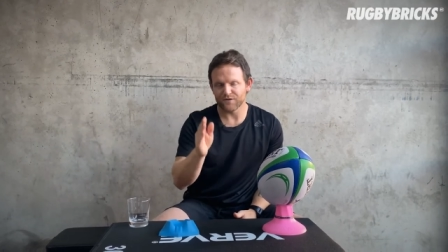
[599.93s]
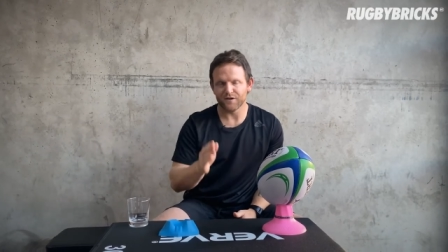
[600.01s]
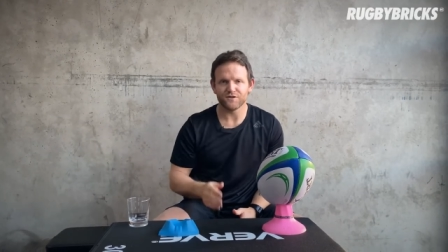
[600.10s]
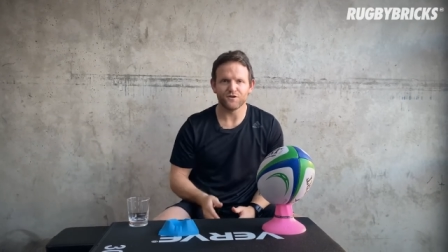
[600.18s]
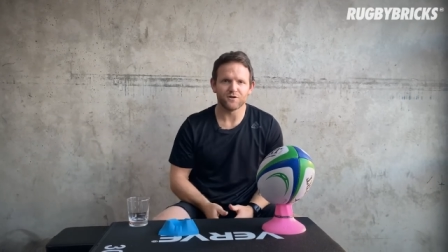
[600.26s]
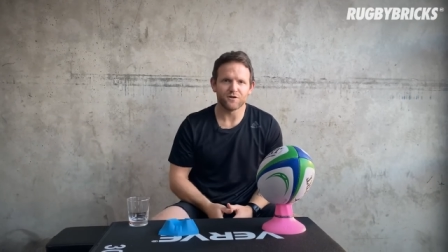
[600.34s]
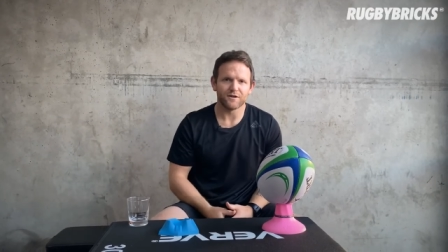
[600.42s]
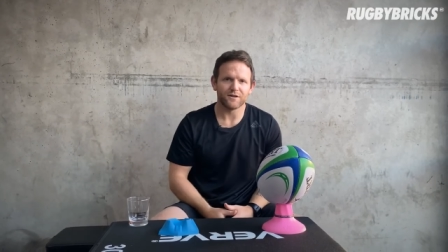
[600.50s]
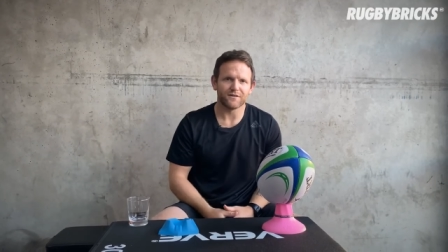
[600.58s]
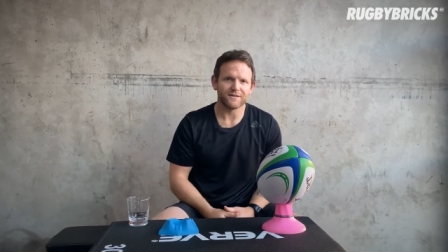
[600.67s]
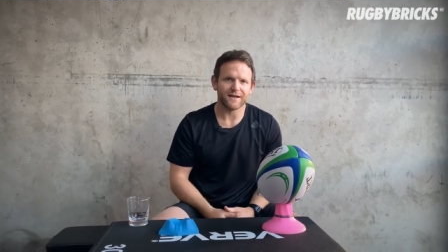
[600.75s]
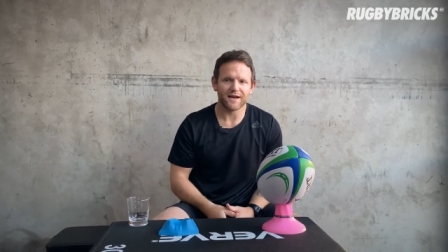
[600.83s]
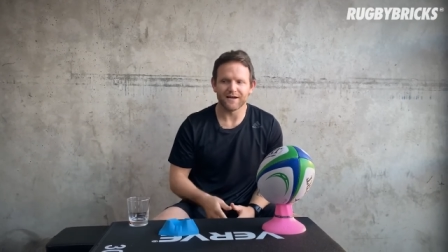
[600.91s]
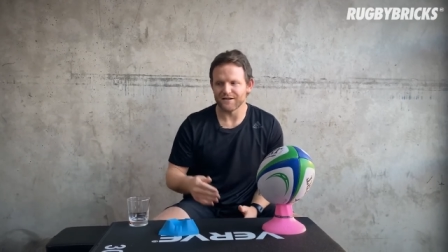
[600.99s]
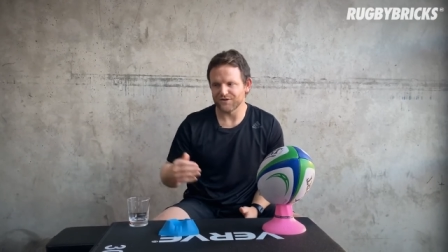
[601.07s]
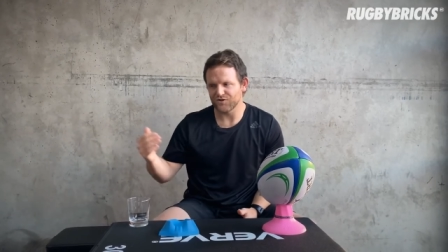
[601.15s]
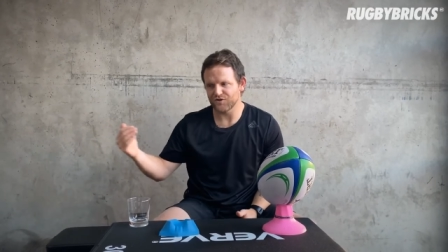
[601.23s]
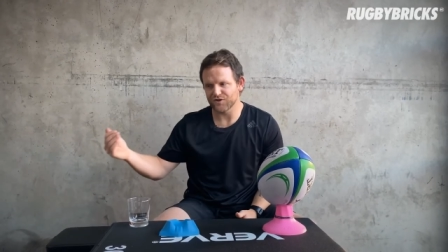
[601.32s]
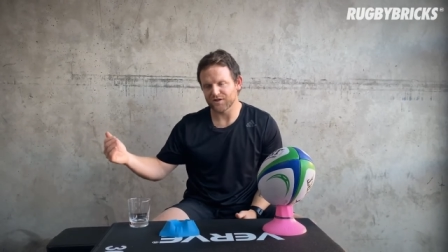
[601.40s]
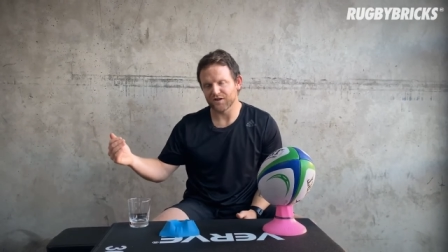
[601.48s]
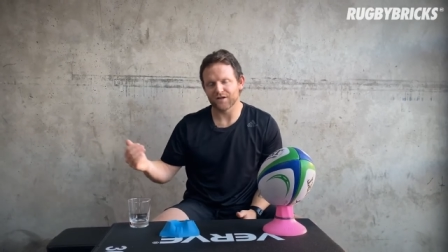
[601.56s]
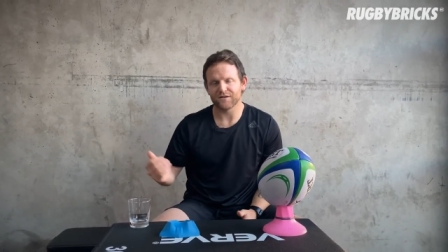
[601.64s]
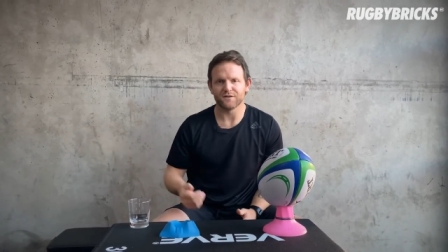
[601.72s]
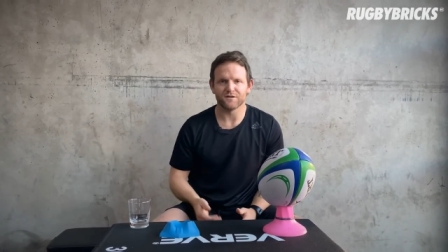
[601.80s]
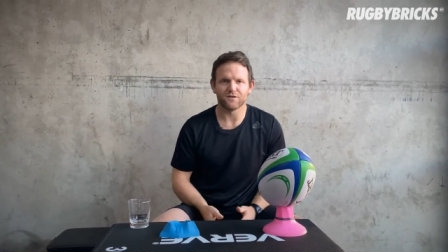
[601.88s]
that's your line of the target, just
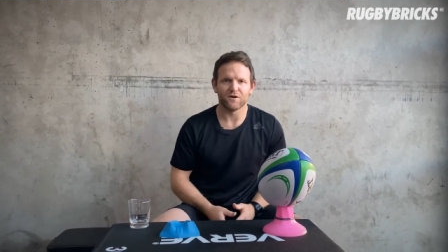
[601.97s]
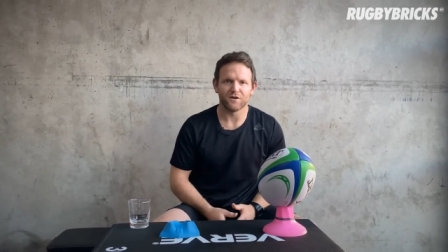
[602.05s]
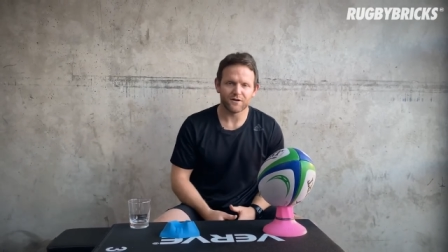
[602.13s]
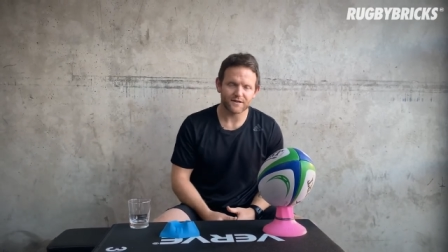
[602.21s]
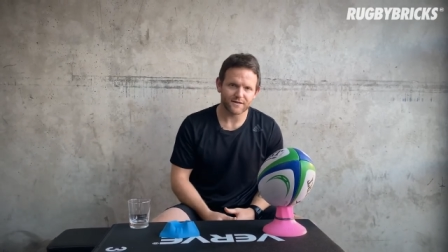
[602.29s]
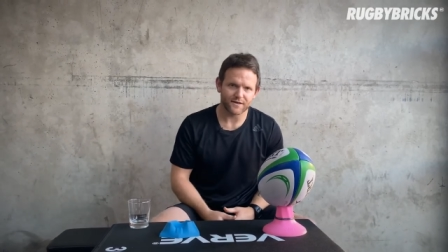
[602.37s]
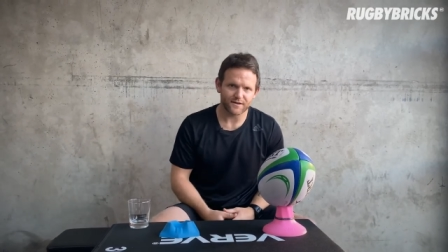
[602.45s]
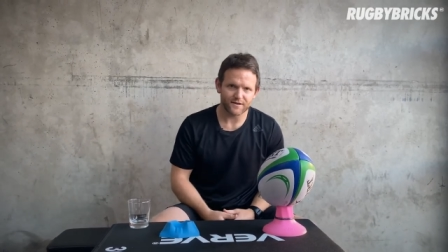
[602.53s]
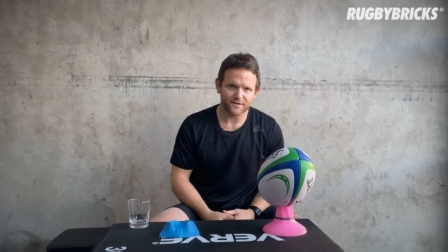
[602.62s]
like the sideline kick.